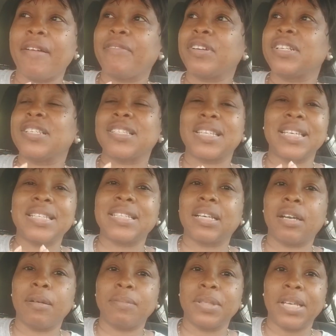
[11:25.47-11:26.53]
decide to
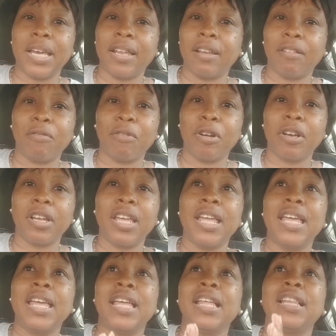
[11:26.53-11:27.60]
come together and work,
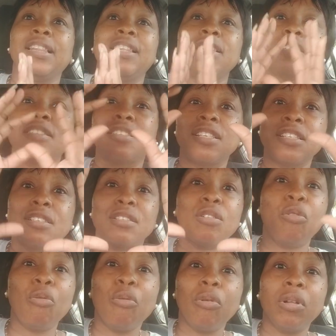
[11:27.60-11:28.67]
this
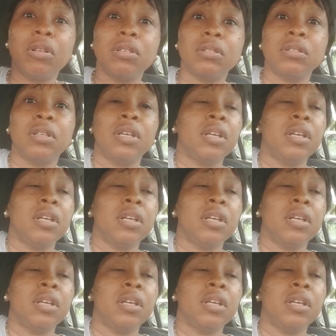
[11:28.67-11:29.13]
whole